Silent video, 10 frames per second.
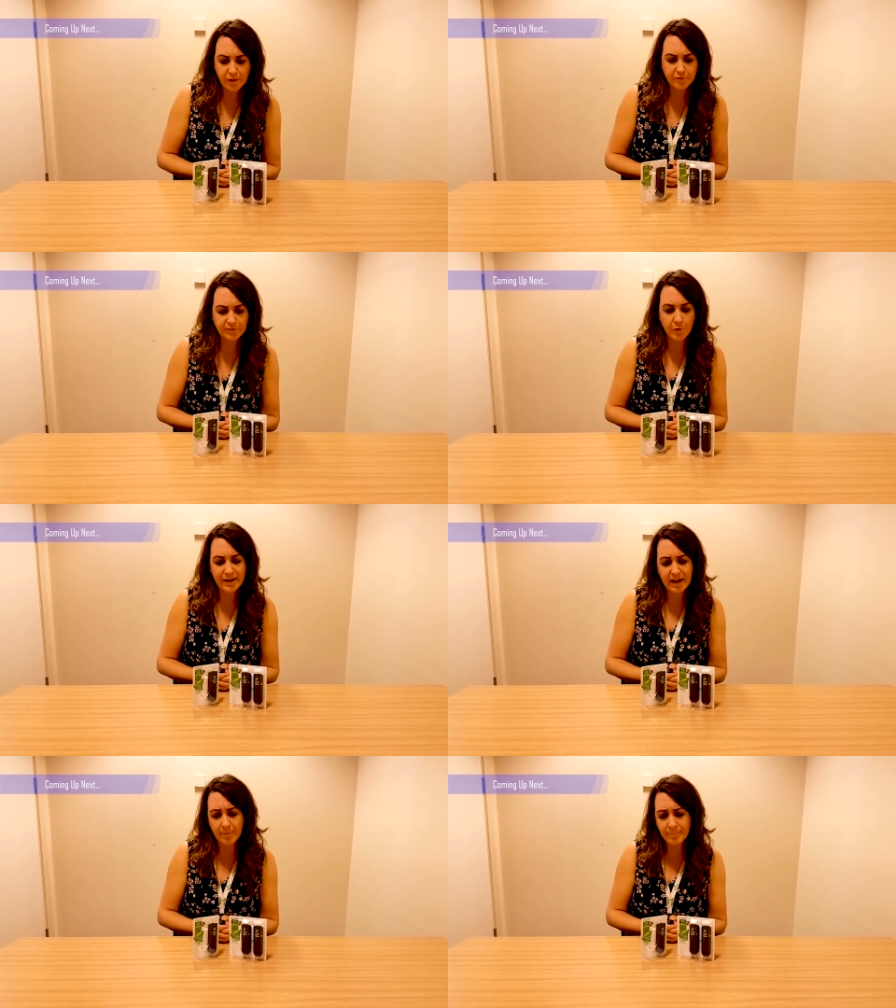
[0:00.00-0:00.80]
So
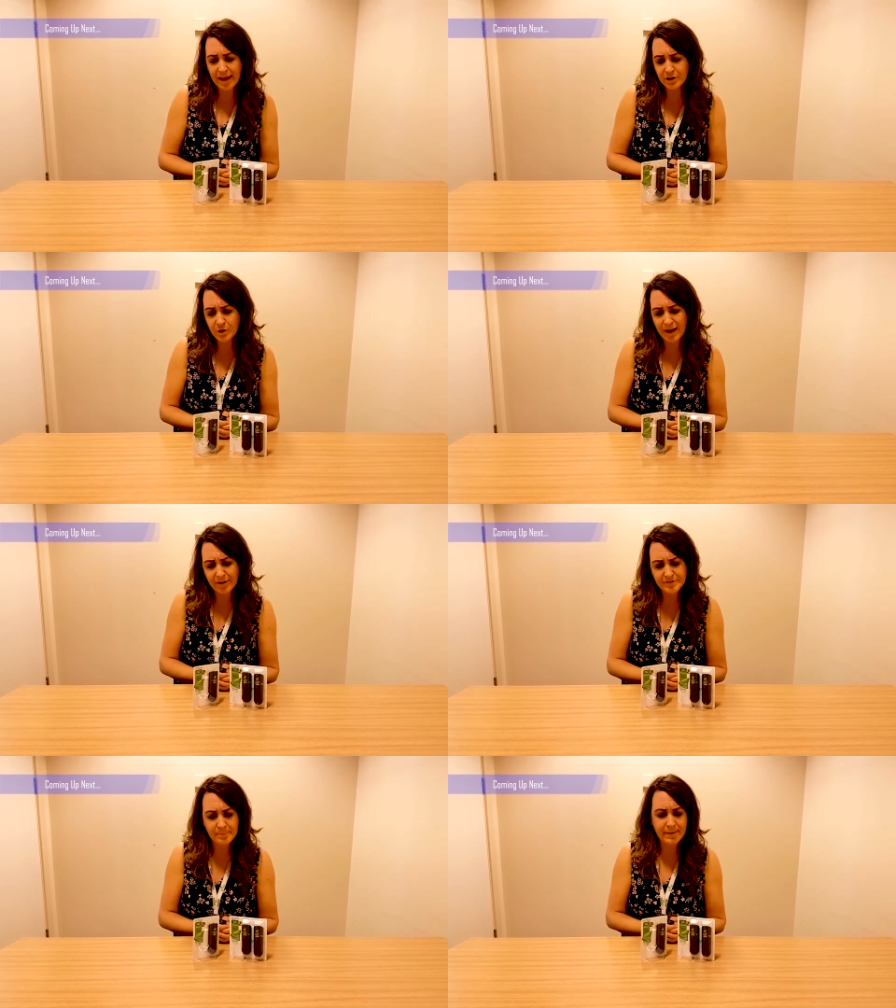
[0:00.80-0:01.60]
you
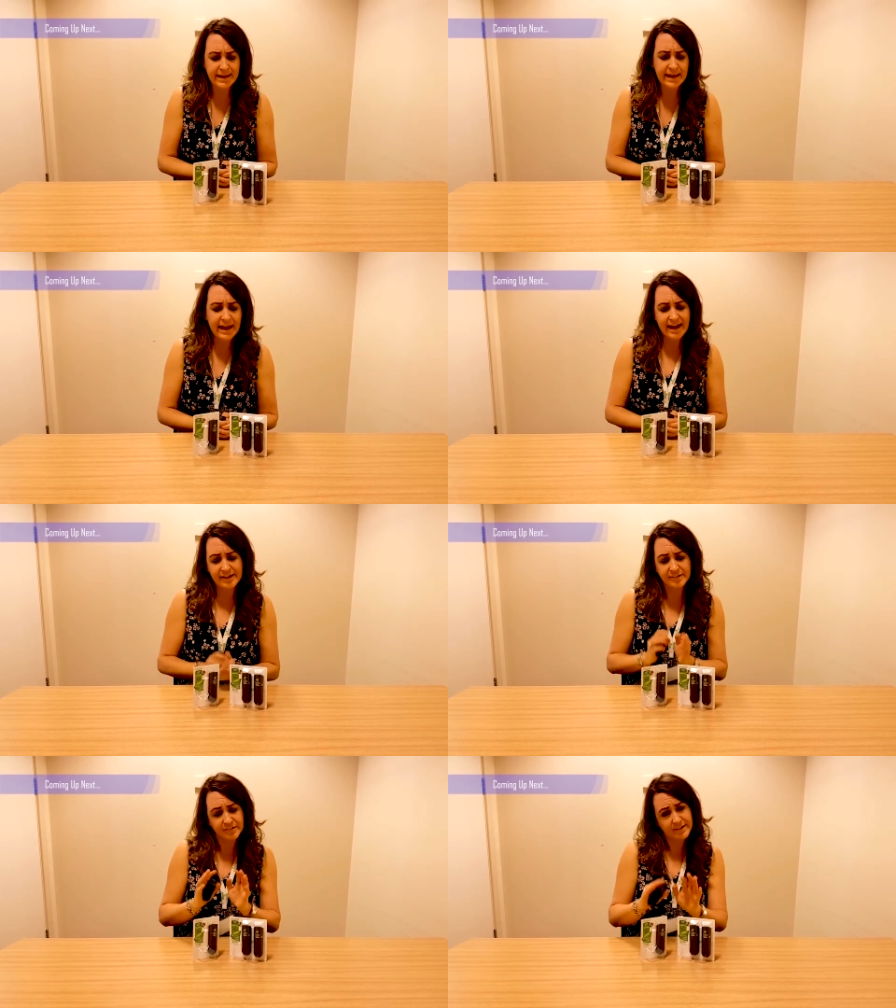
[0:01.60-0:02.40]
have to be
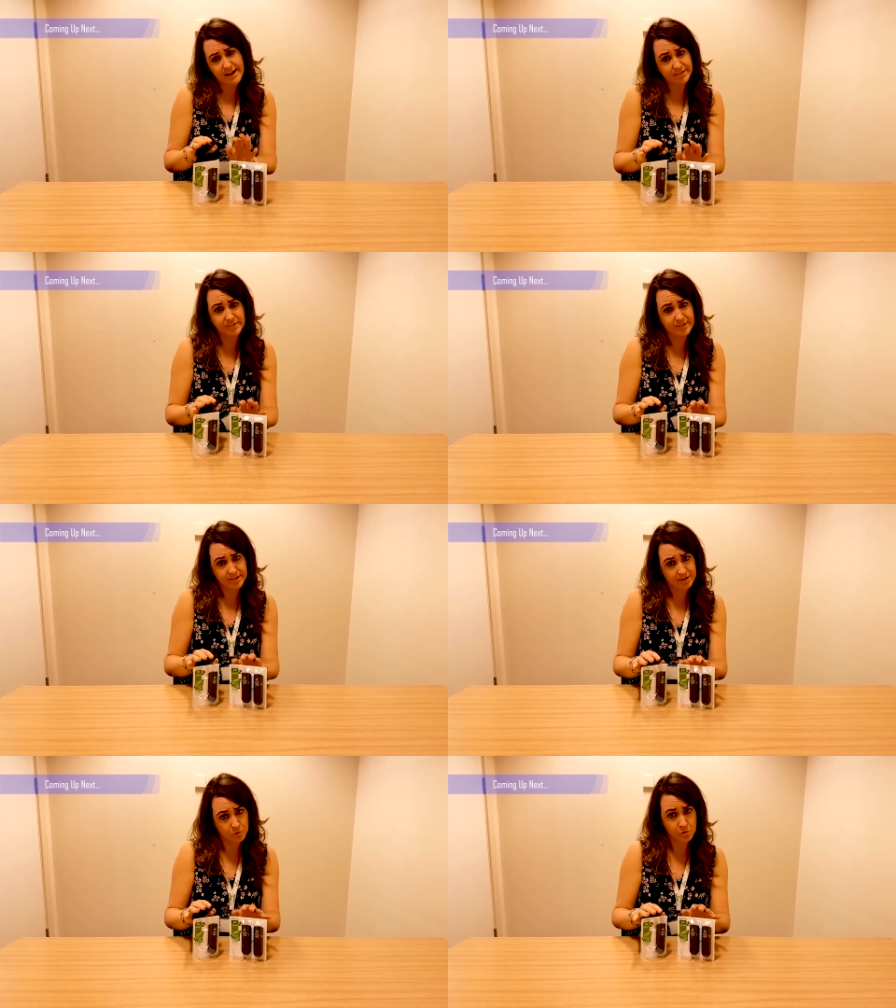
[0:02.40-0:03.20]
assessed
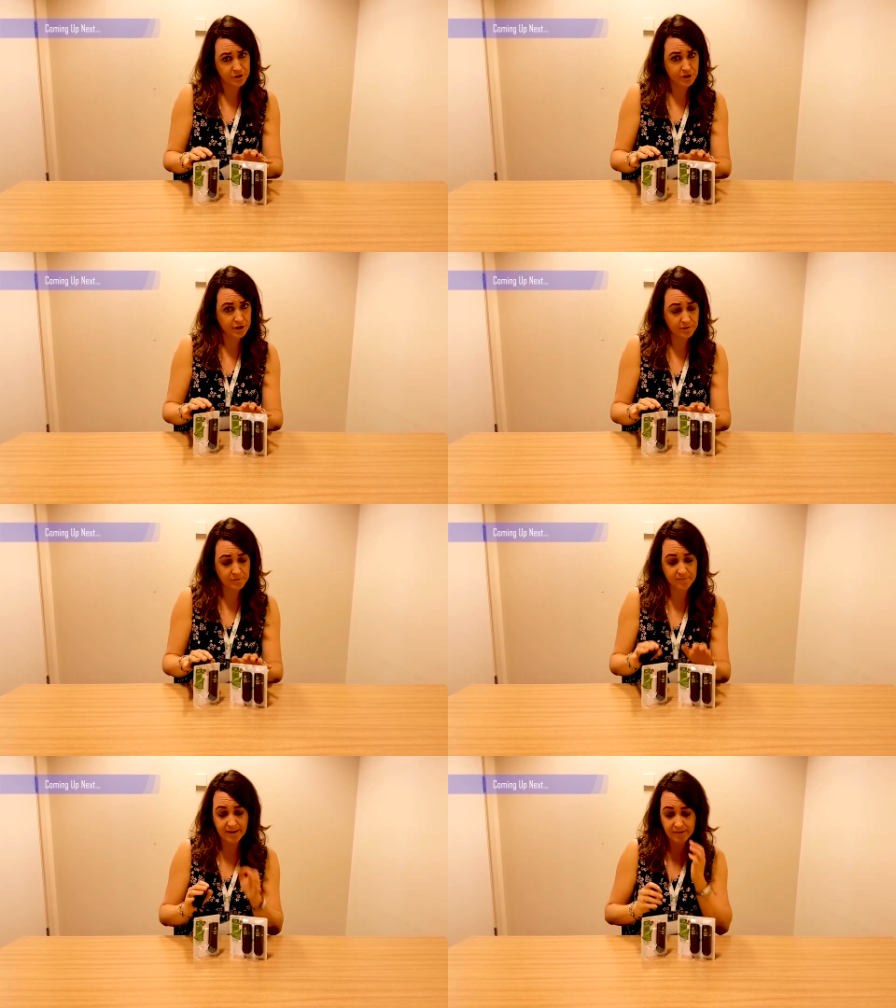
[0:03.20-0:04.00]
in order to
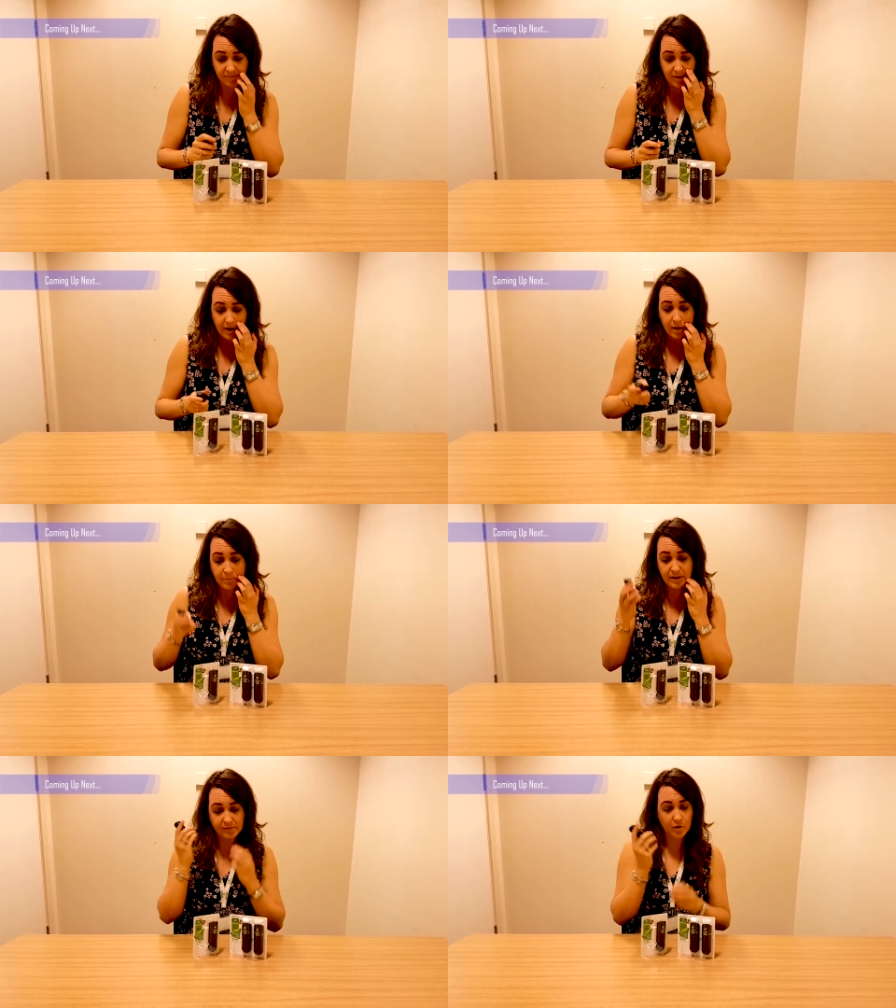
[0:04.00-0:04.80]
use this,
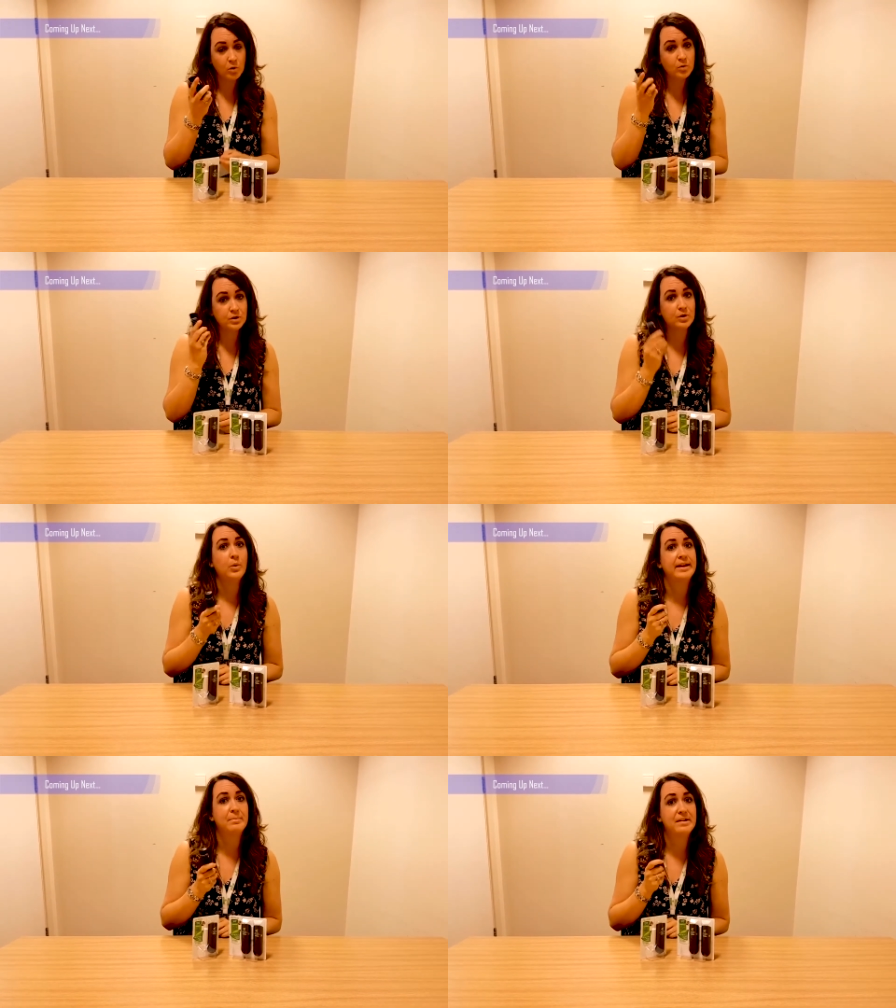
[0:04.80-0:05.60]
but it's called
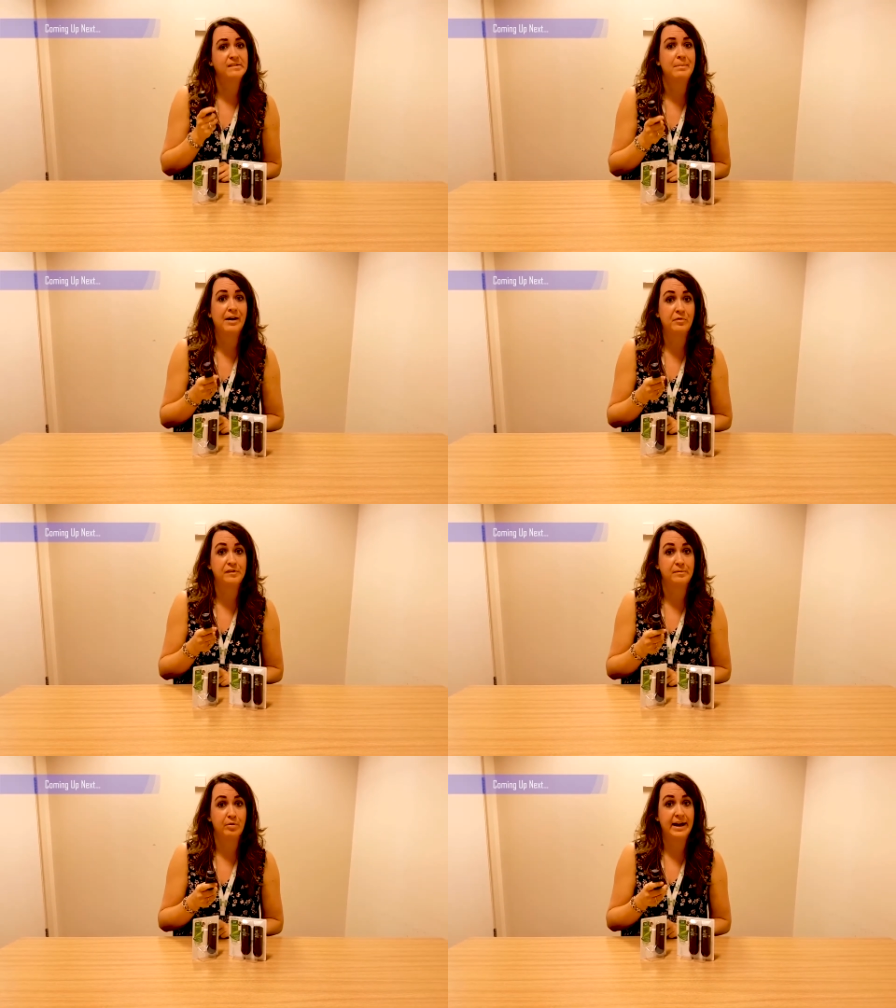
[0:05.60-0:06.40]
Quick Mist mouth
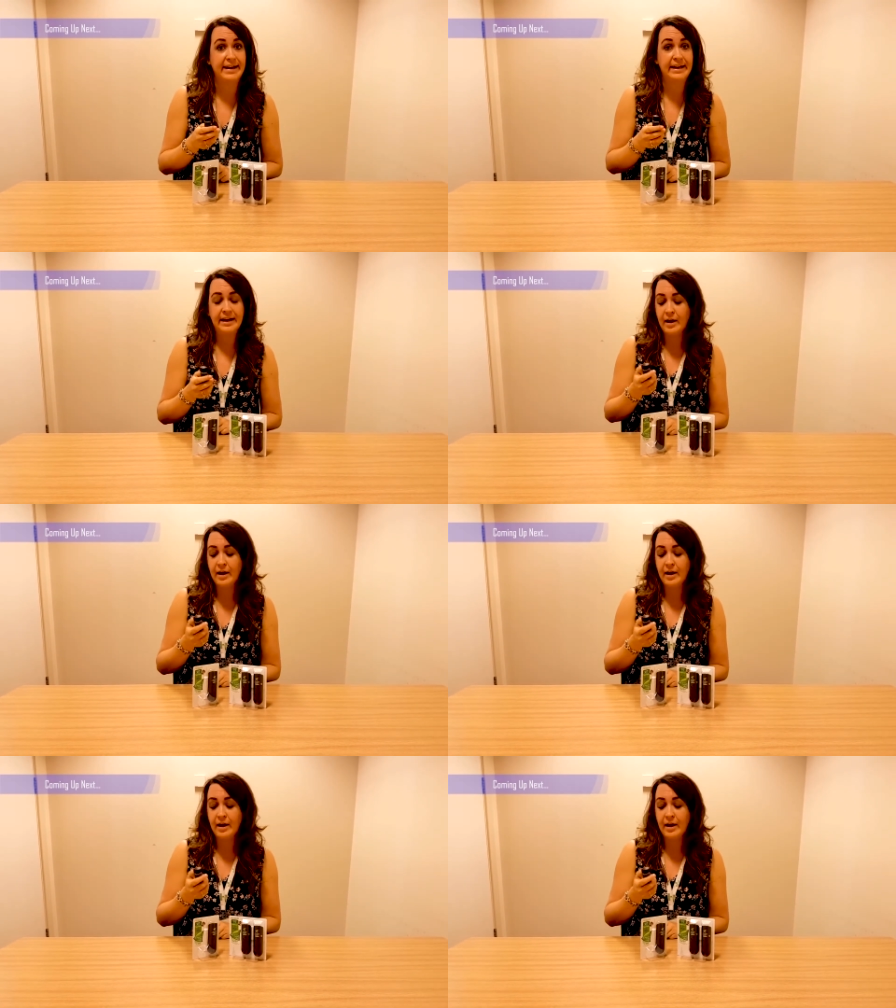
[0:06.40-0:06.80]
spray.